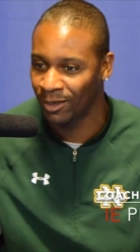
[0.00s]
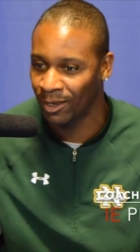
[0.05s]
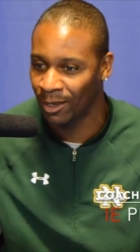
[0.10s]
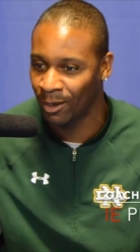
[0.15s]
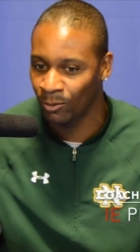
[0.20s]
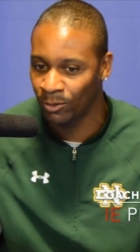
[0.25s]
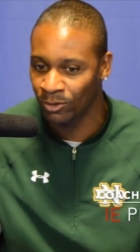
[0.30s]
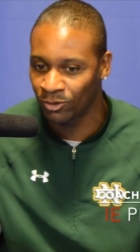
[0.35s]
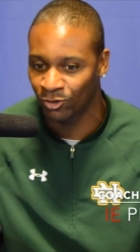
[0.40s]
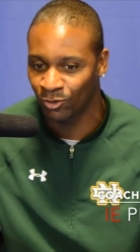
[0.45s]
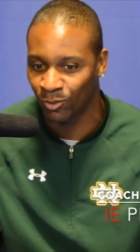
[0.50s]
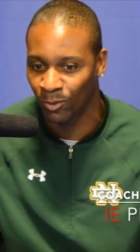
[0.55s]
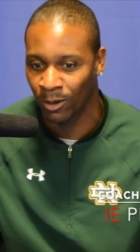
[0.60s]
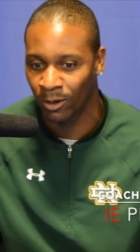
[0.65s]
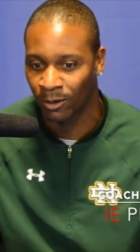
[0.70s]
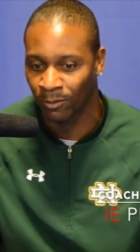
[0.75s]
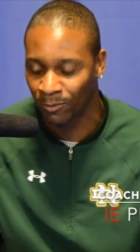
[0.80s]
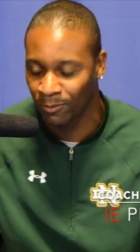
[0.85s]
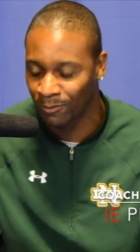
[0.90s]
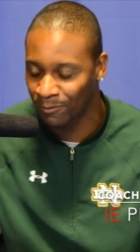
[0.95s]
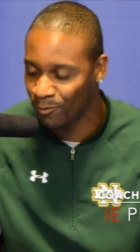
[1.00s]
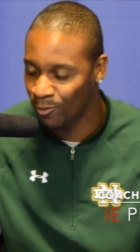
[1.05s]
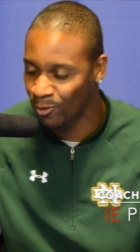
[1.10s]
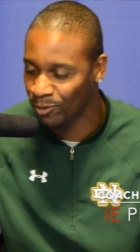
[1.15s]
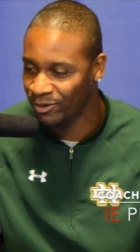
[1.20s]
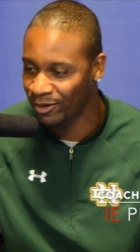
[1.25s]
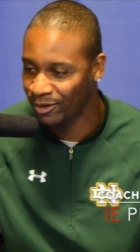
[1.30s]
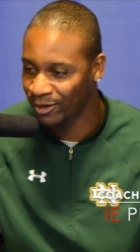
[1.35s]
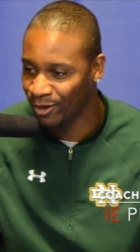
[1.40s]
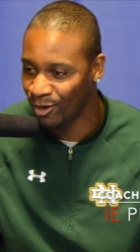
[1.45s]
We just won
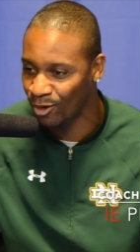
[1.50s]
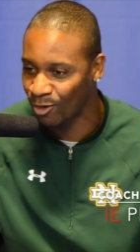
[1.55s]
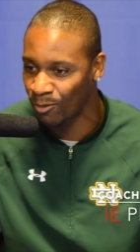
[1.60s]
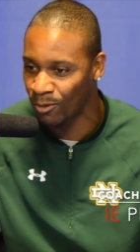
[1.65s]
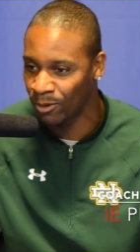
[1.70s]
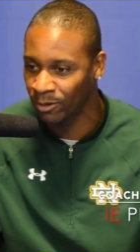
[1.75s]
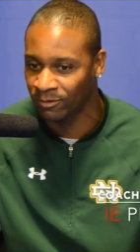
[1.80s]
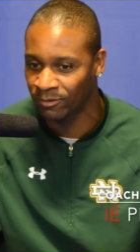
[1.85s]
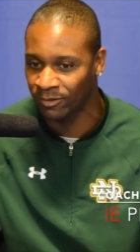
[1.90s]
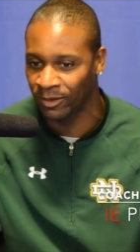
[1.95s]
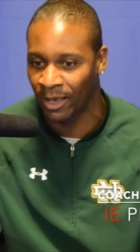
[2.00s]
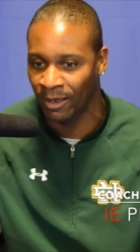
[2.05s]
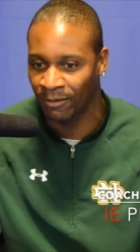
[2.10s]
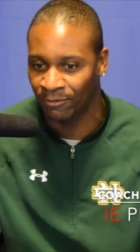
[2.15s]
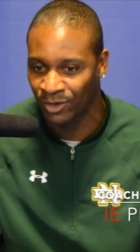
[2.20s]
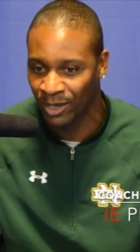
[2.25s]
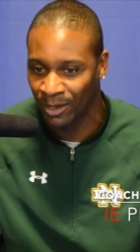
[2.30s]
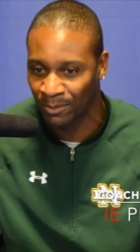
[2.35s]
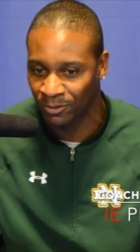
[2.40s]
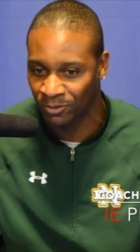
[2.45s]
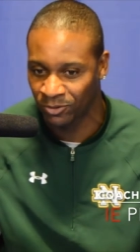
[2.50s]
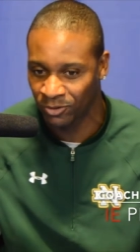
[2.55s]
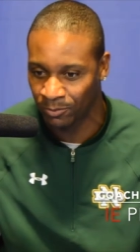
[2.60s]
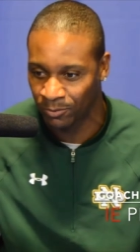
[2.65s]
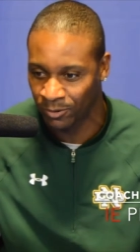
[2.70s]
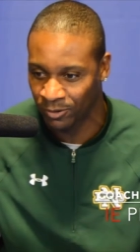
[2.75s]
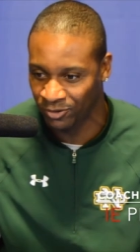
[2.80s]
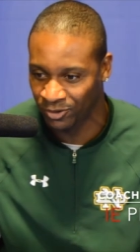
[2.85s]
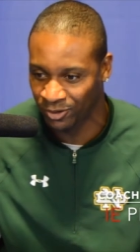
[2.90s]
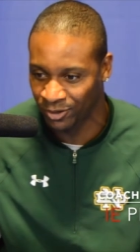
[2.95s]
14-0, won a CIF
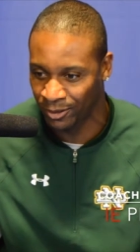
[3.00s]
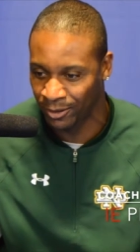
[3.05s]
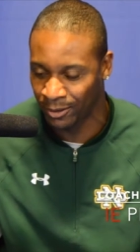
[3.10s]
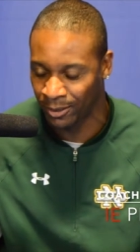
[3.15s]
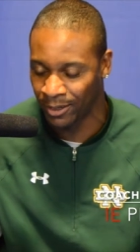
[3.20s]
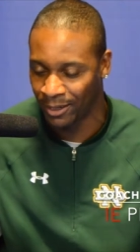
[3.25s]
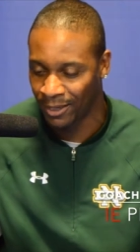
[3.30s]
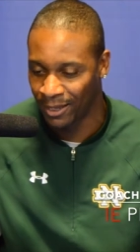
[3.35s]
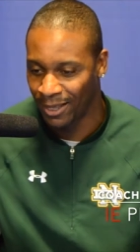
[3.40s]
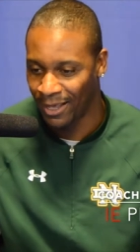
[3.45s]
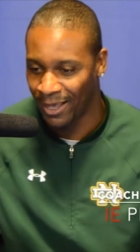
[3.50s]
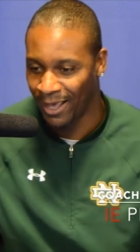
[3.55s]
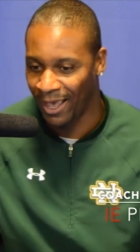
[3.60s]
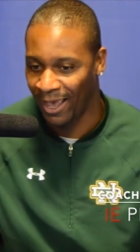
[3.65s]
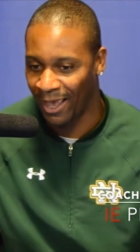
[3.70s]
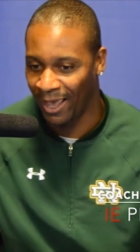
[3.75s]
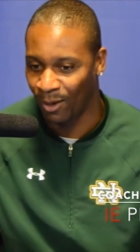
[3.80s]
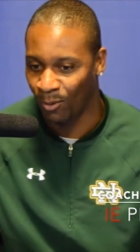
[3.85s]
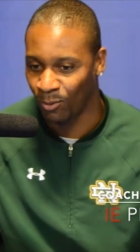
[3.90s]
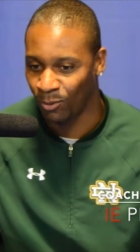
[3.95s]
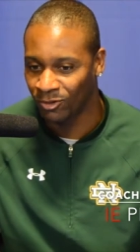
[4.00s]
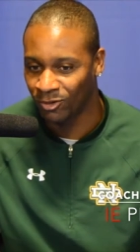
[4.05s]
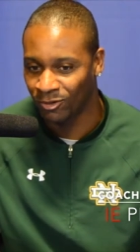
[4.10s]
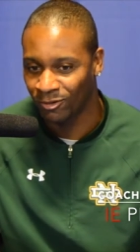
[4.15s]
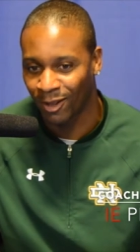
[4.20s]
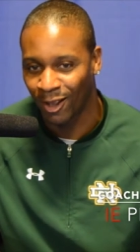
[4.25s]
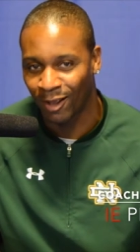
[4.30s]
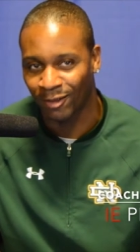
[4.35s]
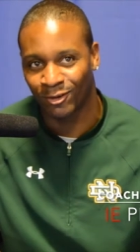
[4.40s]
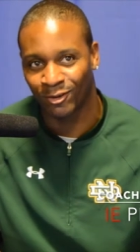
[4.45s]
championship this year, and we
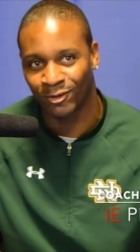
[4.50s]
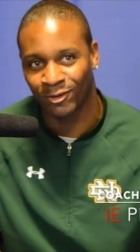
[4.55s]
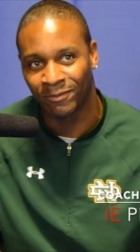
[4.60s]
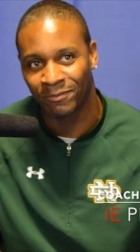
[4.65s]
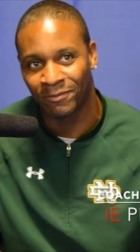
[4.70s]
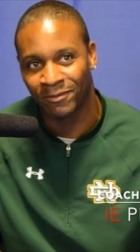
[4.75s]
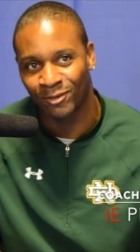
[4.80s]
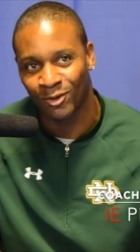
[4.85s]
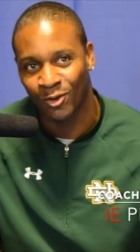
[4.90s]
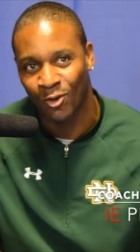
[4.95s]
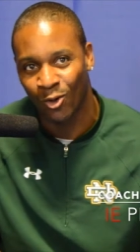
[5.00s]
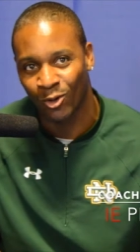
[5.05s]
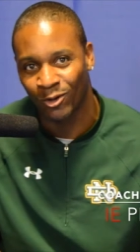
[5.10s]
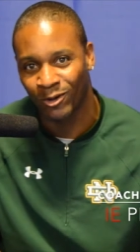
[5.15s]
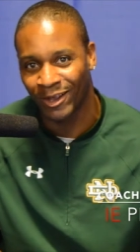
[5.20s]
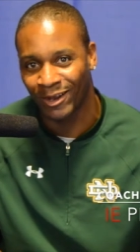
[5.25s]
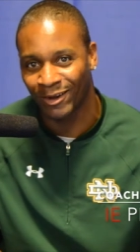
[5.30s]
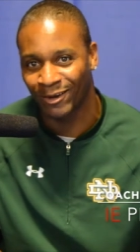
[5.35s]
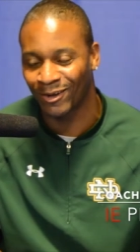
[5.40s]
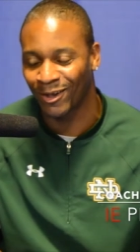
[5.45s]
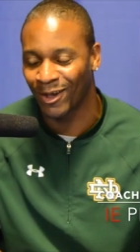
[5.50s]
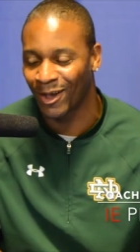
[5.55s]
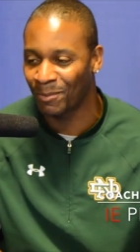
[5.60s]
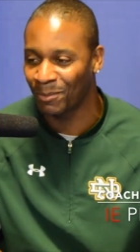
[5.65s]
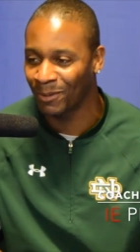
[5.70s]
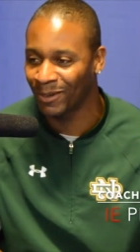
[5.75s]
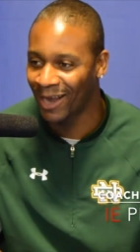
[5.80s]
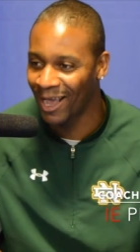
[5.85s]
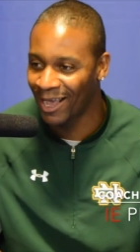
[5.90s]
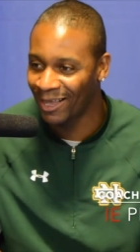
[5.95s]
just lost our defensive coordinator to
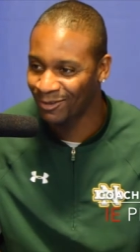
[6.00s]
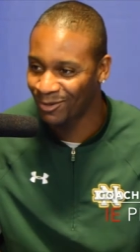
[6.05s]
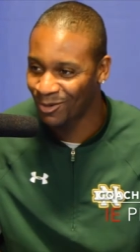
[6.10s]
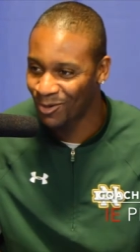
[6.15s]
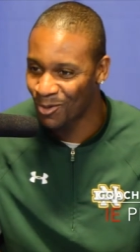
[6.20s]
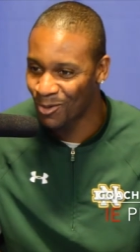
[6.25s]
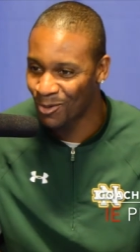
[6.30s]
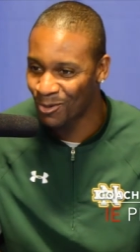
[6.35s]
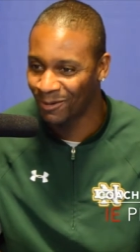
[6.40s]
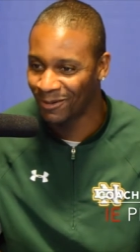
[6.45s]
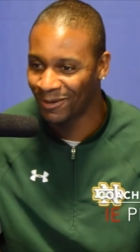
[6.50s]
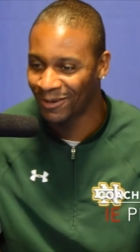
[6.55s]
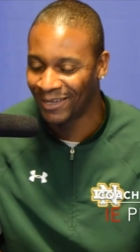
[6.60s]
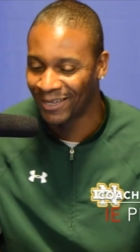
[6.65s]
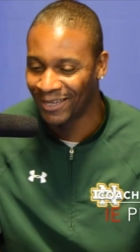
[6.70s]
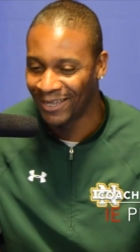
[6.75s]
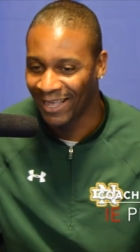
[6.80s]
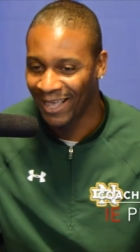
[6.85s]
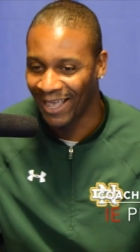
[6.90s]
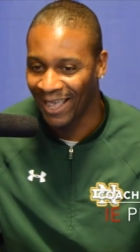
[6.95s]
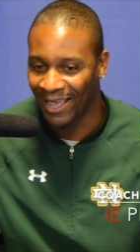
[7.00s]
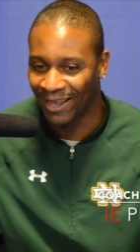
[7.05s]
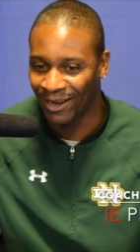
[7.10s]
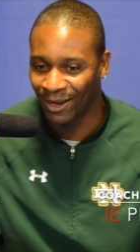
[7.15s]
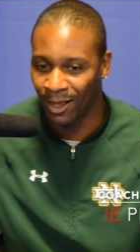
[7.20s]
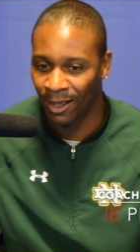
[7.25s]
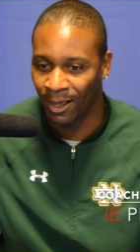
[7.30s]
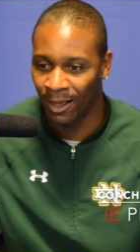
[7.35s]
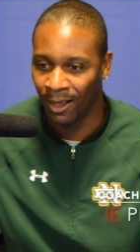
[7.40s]
Upland High School, and